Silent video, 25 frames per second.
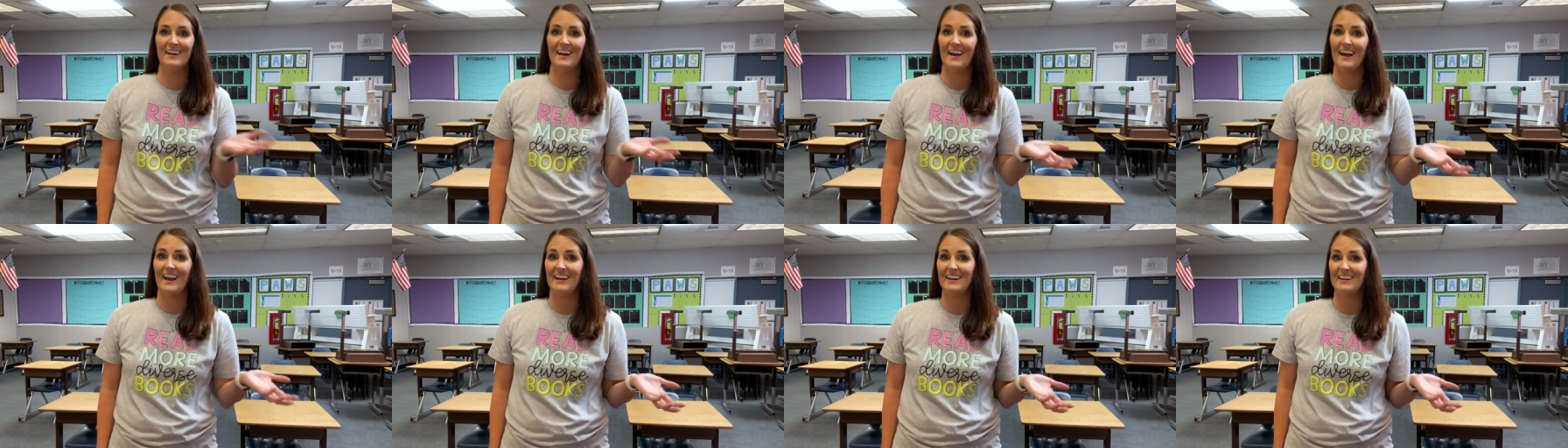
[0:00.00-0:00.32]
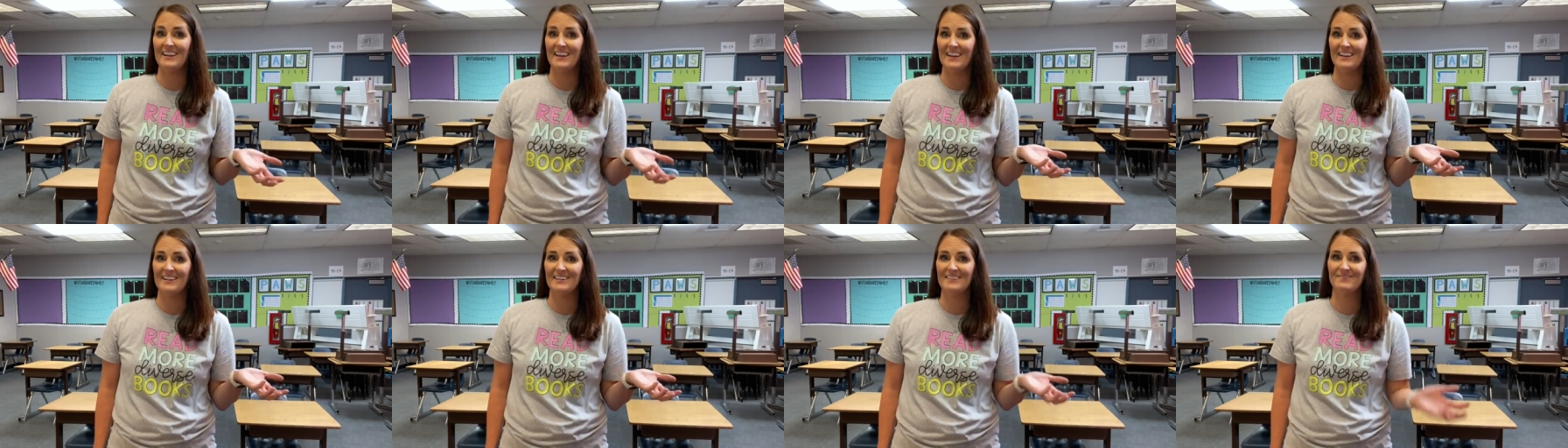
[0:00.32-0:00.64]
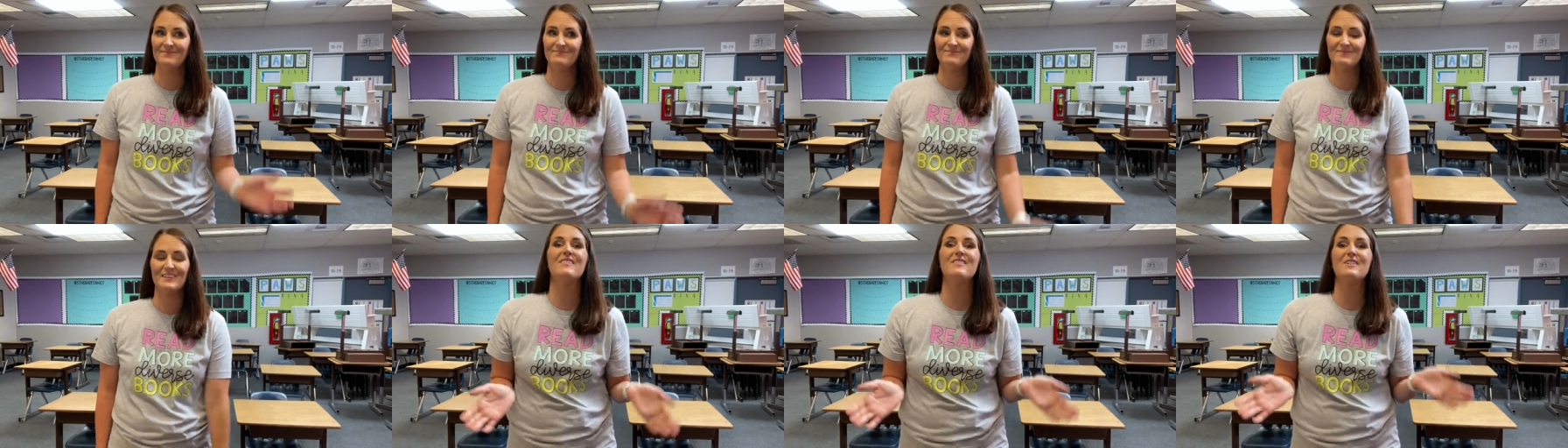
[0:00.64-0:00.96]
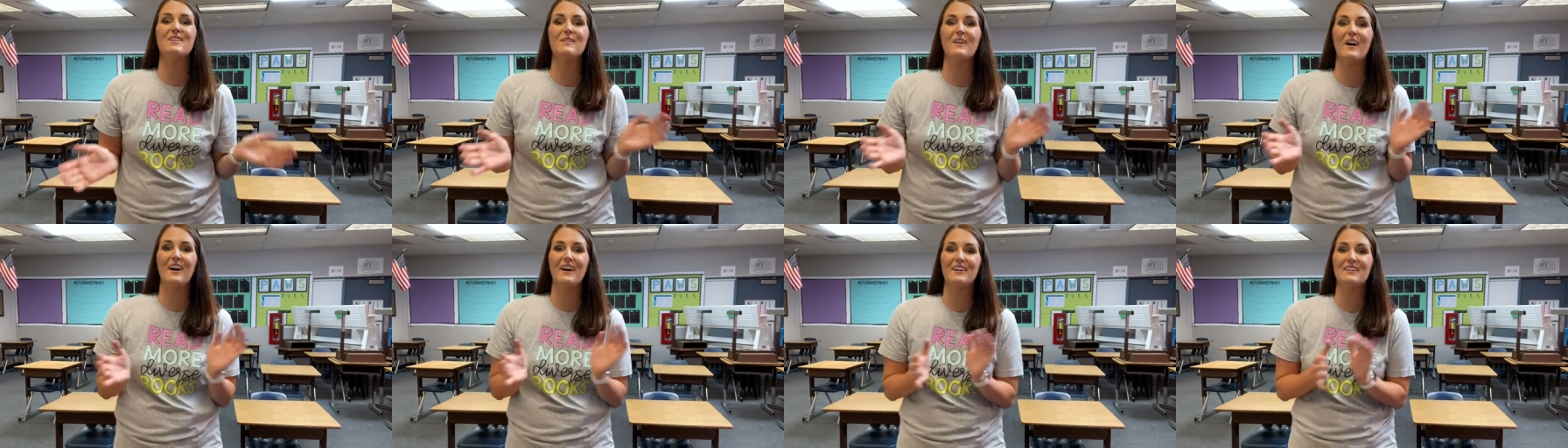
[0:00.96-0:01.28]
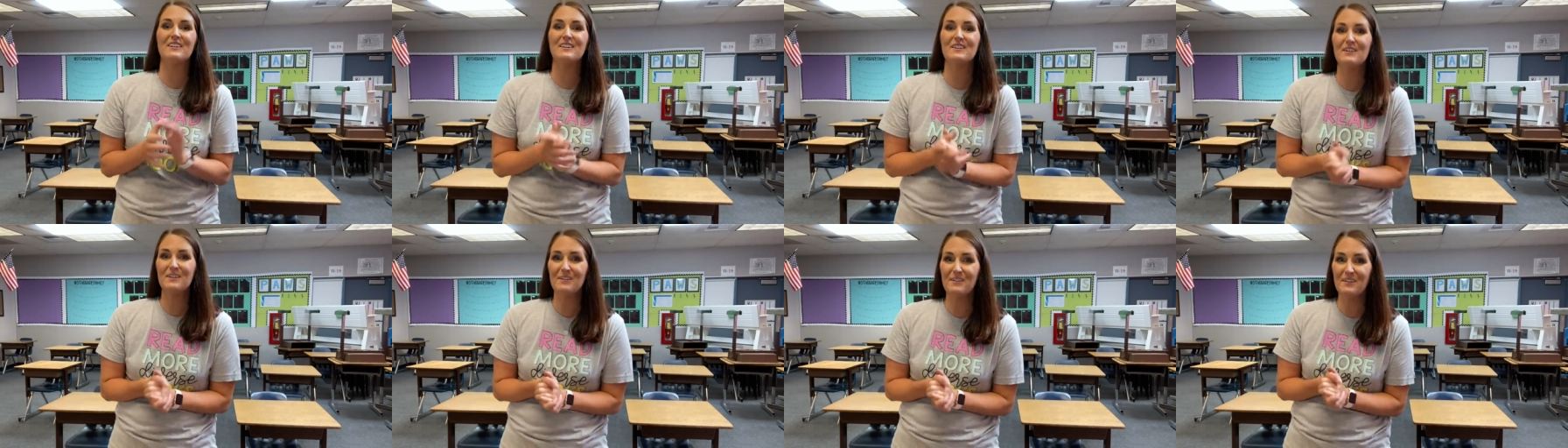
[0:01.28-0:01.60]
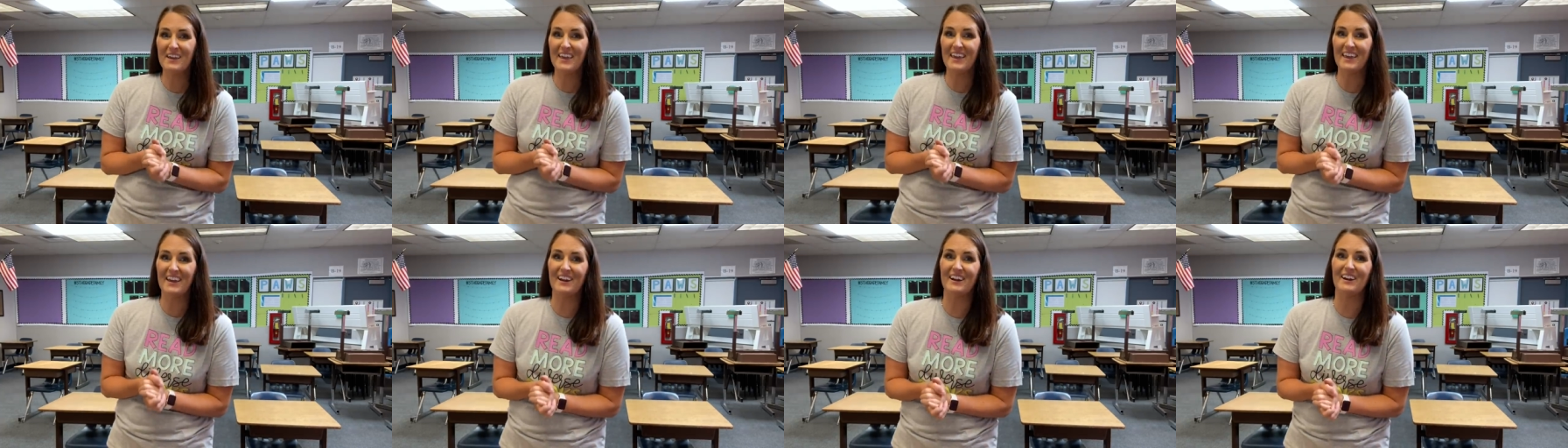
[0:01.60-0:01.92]
I did. If you are new
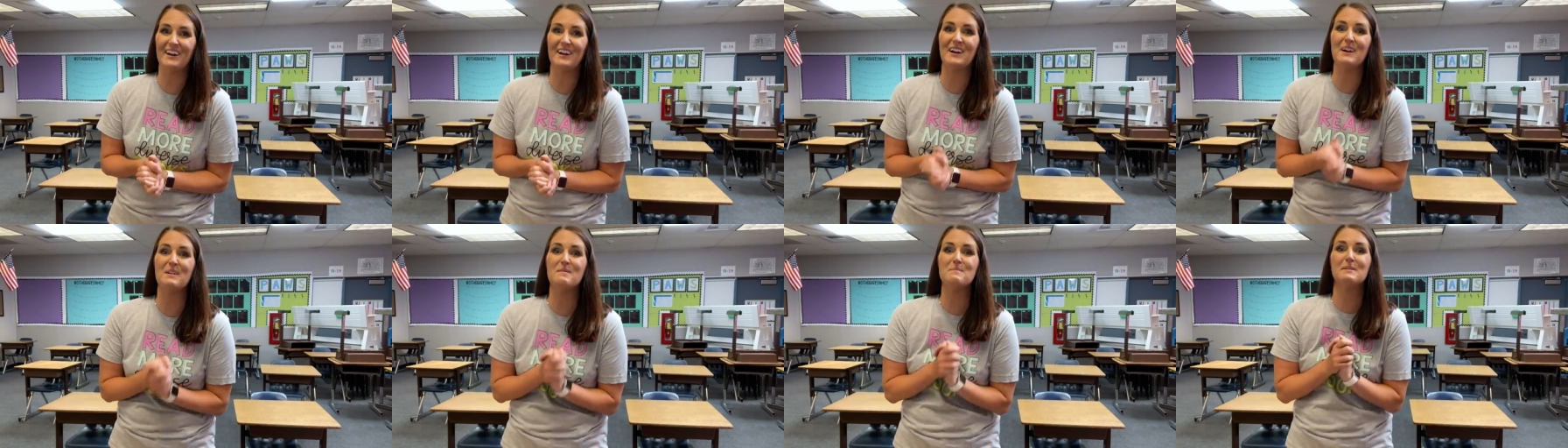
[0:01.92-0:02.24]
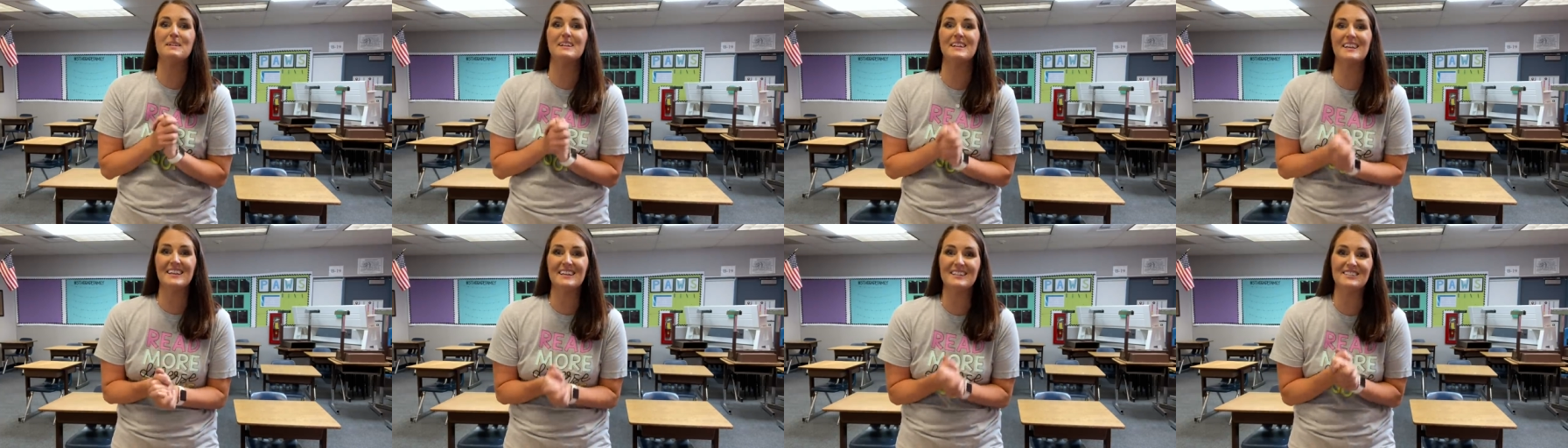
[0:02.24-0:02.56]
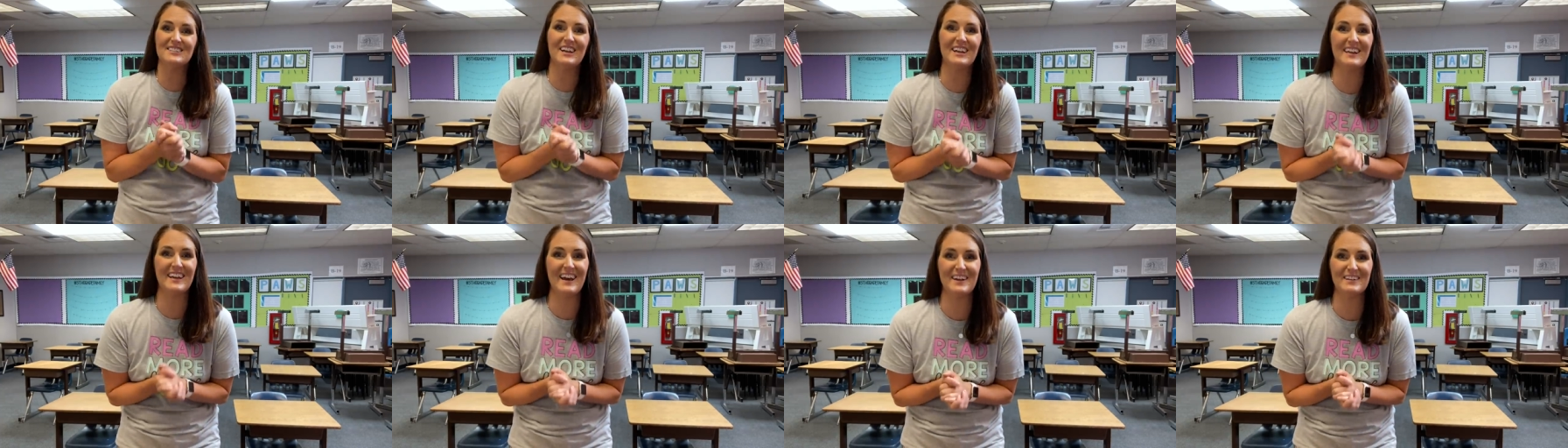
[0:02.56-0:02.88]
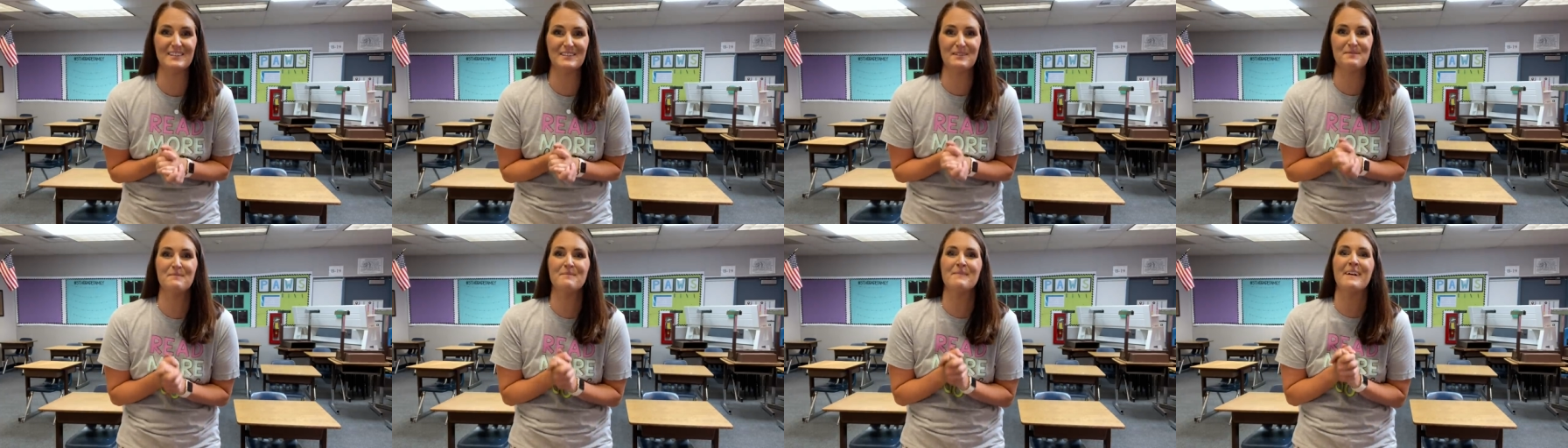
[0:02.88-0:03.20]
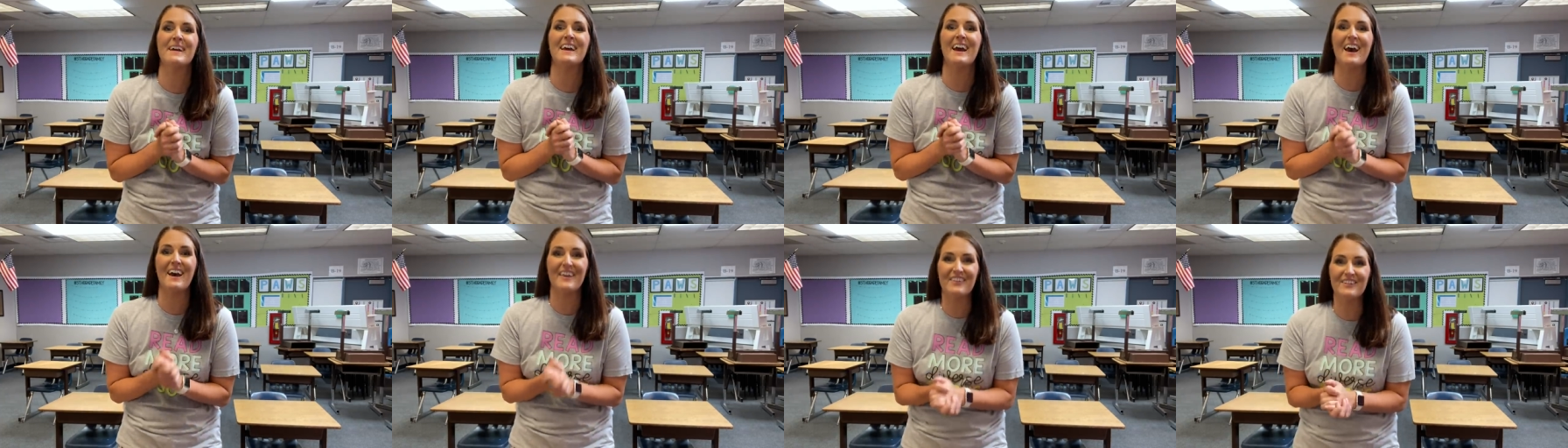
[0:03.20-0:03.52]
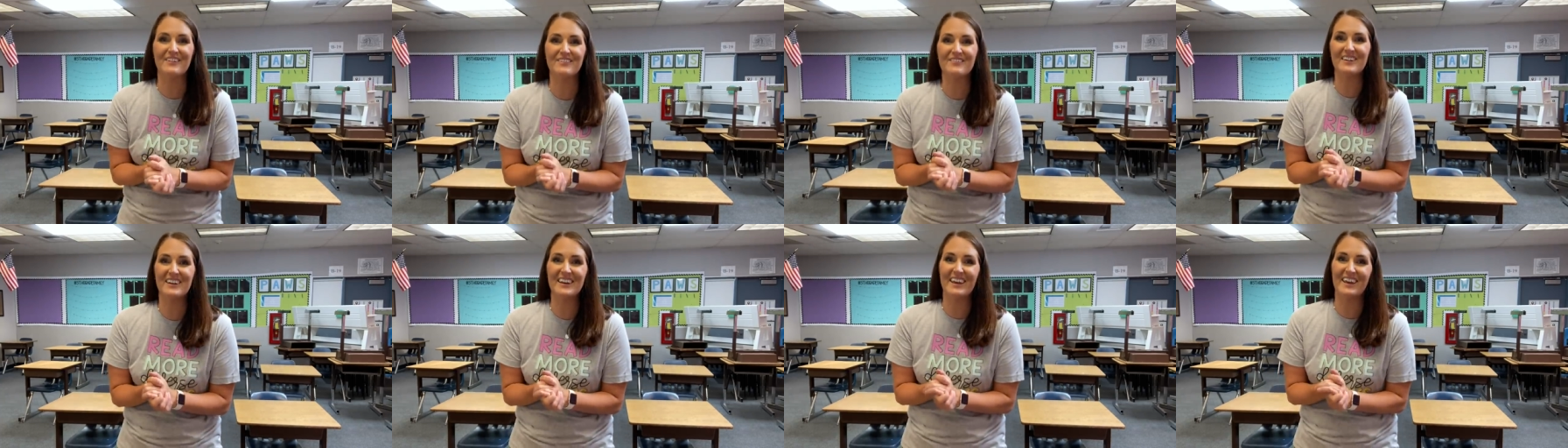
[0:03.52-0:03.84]
here, please check out some of my
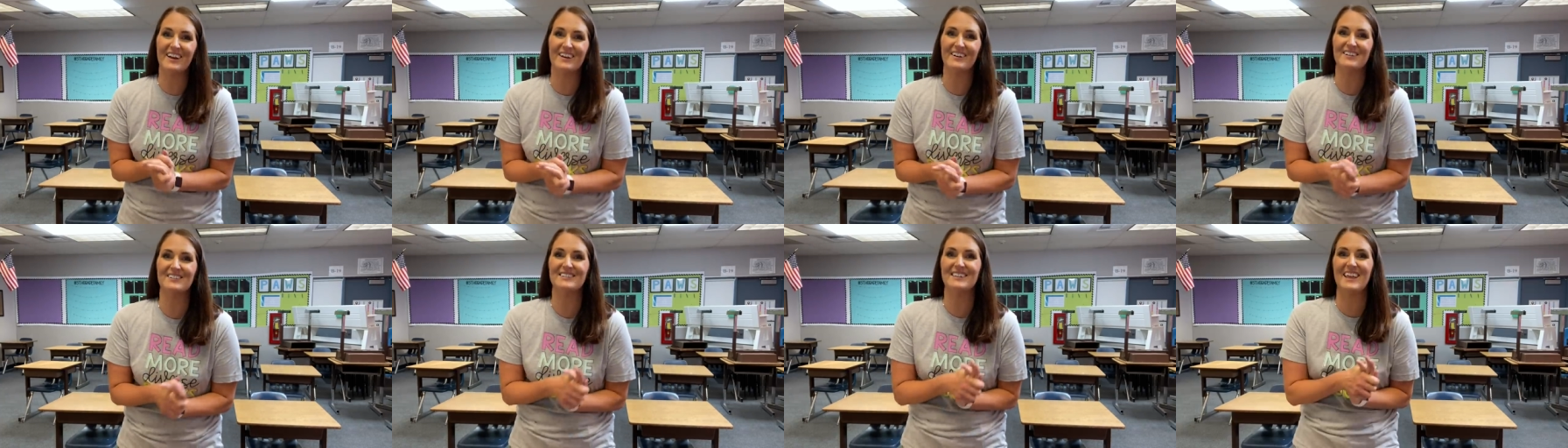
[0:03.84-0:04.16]
other videos.